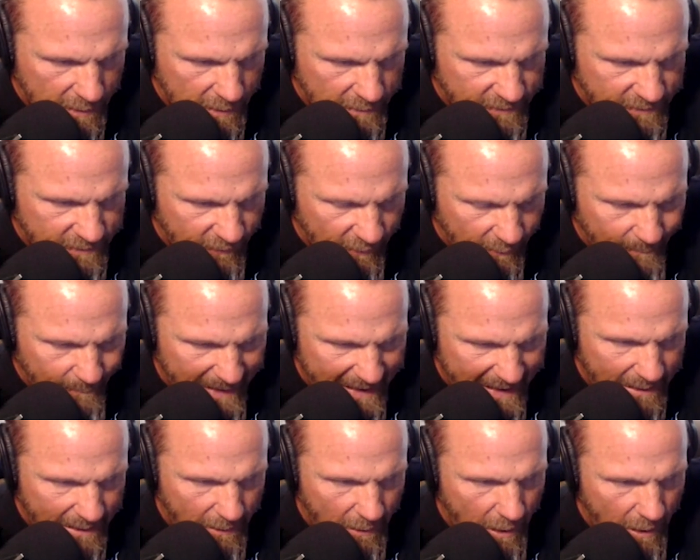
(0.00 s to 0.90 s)
So their
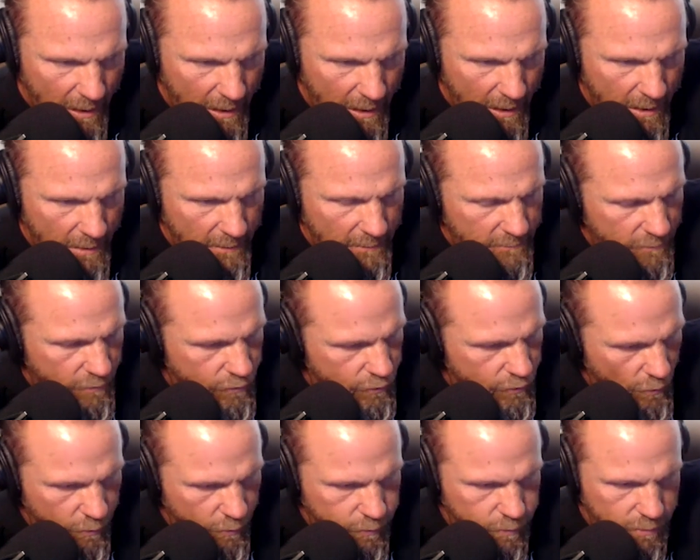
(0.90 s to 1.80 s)
Man Law,
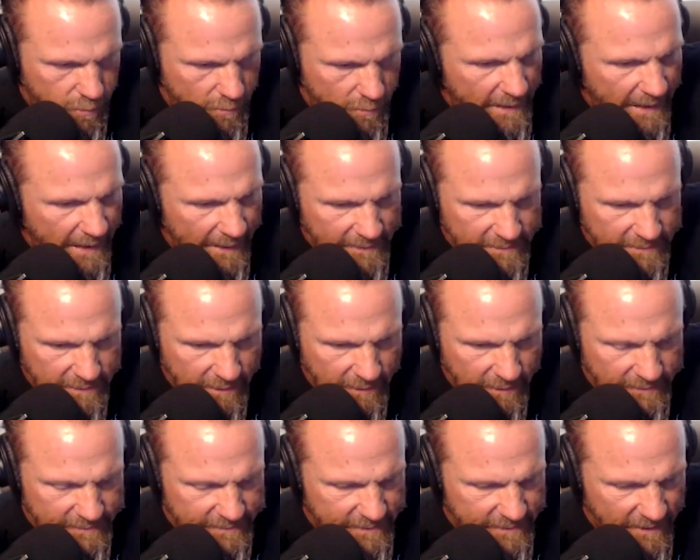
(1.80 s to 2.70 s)
that is
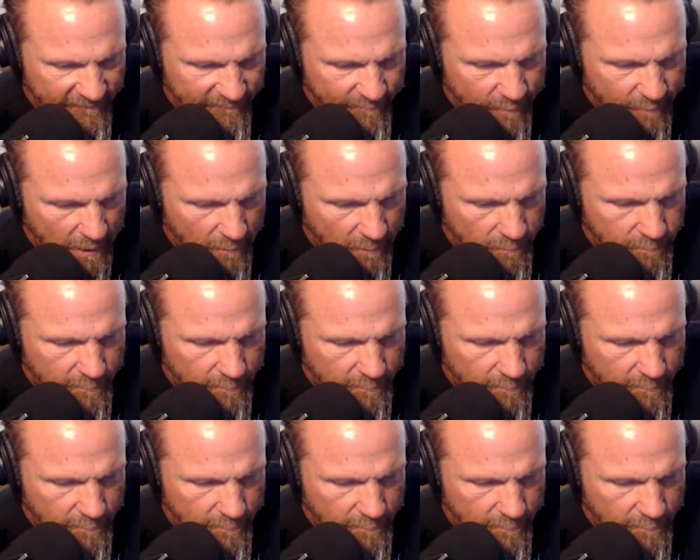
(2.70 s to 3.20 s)
good stuff, bro.